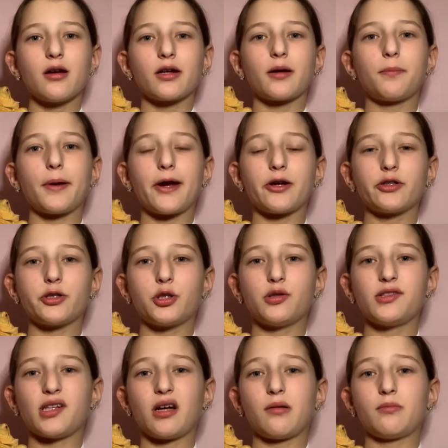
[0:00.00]
compared to
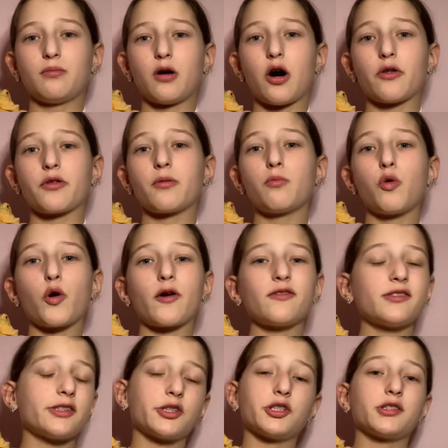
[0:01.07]
some other
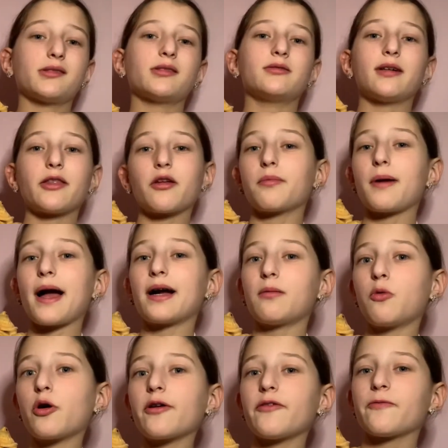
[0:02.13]
morphs such as the leatherback
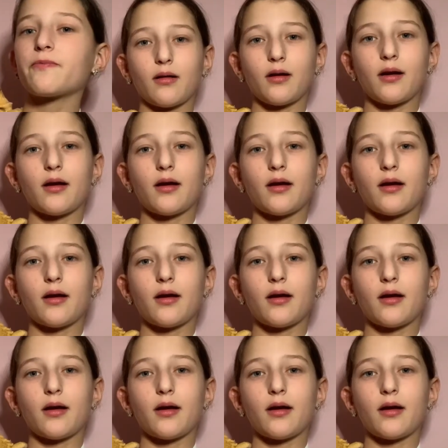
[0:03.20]
morph.